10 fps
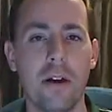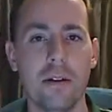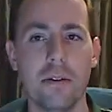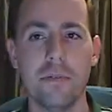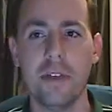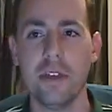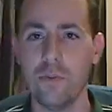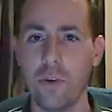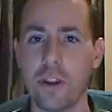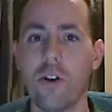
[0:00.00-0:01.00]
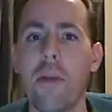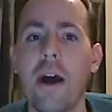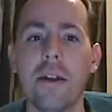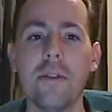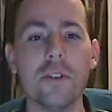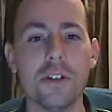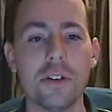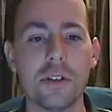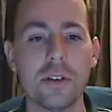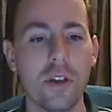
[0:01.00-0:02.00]
that you'd want to go about it, which
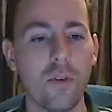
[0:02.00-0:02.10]
is, you know,